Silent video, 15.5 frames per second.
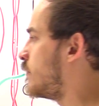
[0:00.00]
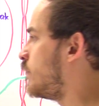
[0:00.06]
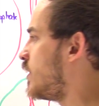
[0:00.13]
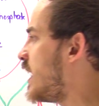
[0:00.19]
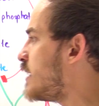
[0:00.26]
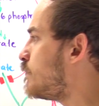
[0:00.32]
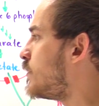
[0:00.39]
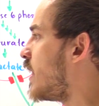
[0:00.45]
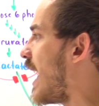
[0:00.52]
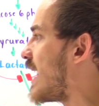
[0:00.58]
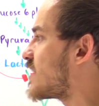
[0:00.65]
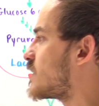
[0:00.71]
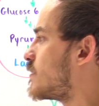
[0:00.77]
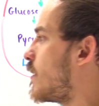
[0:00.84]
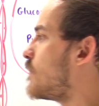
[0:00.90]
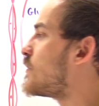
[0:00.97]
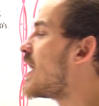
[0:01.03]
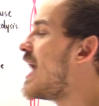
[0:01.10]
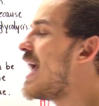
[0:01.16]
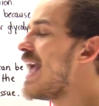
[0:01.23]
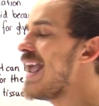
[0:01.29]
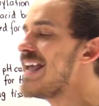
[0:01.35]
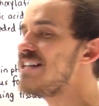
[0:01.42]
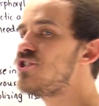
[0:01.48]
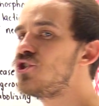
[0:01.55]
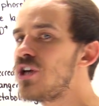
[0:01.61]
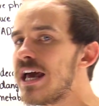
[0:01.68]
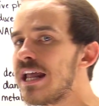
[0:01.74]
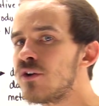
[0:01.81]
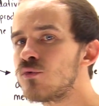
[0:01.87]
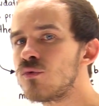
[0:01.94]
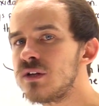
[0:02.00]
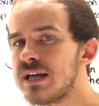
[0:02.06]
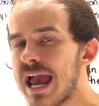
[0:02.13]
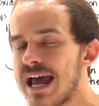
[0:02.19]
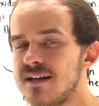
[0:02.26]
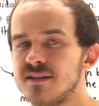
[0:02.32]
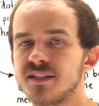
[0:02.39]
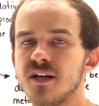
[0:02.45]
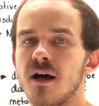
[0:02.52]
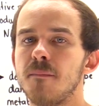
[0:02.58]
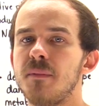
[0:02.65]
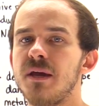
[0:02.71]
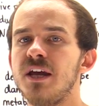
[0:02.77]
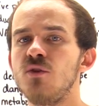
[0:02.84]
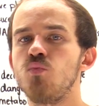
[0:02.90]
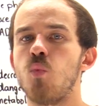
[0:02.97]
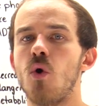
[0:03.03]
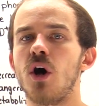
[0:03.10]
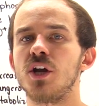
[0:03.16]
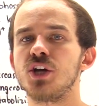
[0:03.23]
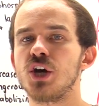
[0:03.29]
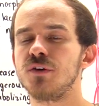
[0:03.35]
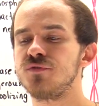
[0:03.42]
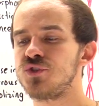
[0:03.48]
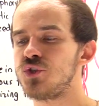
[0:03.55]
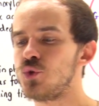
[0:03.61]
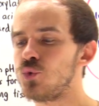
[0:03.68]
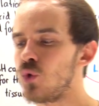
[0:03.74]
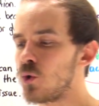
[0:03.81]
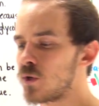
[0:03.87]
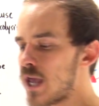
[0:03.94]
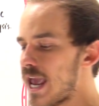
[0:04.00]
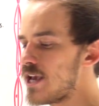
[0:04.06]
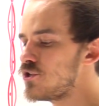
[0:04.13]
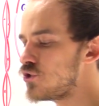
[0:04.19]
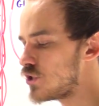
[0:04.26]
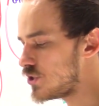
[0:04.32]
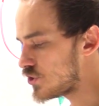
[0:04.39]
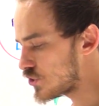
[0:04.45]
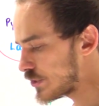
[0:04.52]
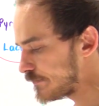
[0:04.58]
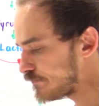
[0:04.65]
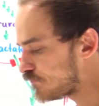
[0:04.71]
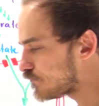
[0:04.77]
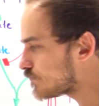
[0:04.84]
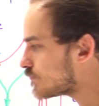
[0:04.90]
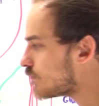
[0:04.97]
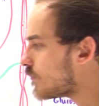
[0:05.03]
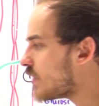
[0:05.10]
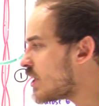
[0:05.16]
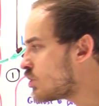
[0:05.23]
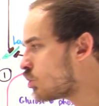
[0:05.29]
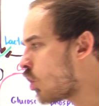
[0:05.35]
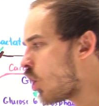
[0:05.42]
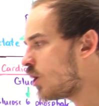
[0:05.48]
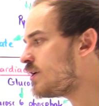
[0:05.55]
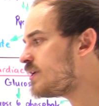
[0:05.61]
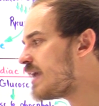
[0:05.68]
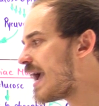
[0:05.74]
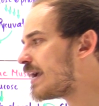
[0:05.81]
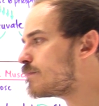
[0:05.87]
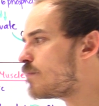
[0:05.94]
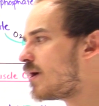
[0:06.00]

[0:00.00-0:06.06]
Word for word: the blood plasma, it generally ends up in one of two locations. Cardiac